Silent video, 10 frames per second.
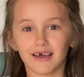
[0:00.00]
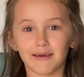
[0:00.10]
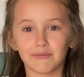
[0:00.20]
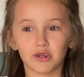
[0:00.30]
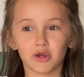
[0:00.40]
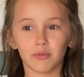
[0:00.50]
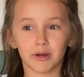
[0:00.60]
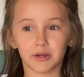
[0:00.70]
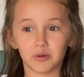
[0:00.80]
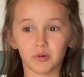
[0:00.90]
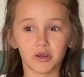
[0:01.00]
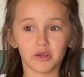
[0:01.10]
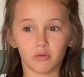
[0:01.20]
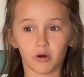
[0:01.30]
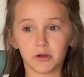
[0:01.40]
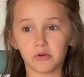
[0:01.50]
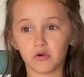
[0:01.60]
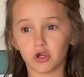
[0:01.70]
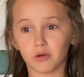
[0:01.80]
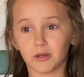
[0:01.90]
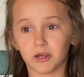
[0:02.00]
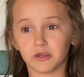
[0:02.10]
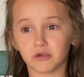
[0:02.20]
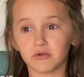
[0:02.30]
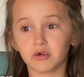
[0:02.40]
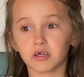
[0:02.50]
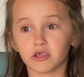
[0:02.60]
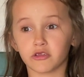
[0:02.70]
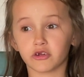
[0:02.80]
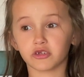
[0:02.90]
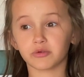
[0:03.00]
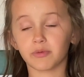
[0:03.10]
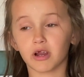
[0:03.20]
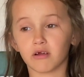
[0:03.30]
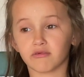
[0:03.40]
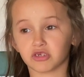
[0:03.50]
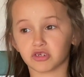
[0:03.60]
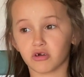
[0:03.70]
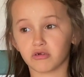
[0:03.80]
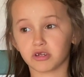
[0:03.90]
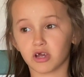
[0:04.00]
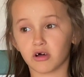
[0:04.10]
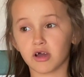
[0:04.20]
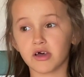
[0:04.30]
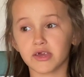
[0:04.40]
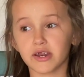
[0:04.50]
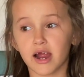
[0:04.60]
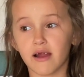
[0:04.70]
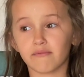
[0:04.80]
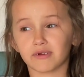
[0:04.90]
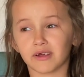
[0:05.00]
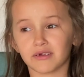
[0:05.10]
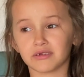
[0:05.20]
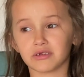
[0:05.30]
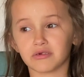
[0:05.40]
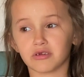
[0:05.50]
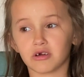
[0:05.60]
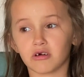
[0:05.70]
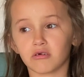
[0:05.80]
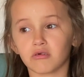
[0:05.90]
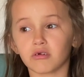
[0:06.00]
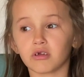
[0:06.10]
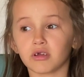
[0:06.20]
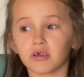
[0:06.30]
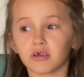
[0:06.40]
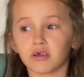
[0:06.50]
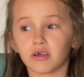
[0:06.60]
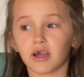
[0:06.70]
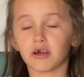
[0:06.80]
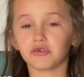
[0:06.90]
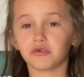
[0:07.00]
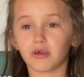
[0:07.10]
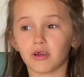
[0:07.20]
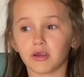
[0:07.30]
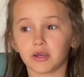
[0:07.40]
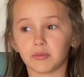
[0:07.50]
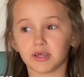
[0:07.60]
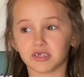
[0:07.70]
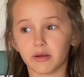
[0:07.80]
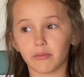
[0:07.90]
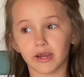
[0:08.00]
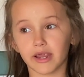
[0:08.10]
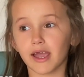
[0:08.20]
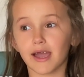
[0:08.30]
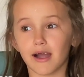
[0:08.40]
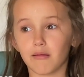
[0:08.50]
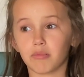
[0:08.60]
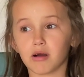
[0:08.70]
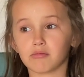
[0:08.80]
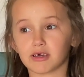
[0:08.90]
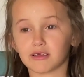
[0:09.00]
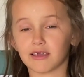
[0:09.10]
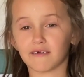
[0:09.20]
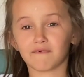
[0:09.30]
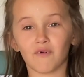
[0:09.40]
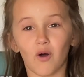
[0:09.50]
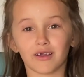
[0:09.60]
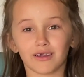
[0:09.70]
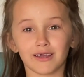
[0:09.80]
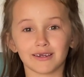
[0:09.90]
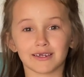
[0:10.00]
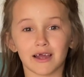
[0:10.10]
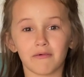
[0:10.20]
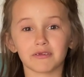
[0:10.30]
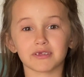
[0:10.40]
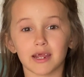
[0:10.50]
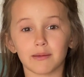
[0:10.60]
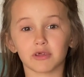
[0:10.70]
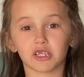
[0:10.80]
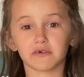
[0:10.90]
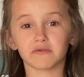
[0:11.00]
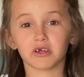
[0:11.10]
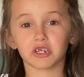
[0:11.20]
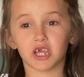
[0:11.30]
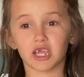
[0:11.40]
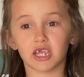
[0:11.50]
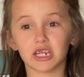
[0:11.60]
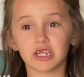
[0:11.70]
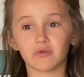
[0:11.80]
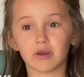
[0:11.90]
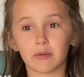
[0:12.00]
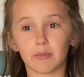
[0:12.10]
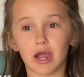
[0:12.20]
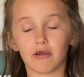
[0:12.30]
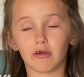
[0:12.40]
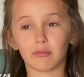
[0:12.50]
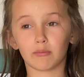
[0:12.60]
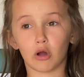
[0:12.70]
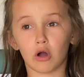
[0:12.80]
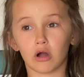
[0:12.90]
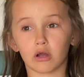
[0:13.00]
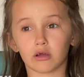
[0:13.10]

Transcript: I'm a nobody. Who are you? Are you a nobody too? Then there's a pair of us, don't tell. They'd advertise it, you know. How dreary to be a somebody, how public like a fraud, to tell one's name to live long day into an admiring log.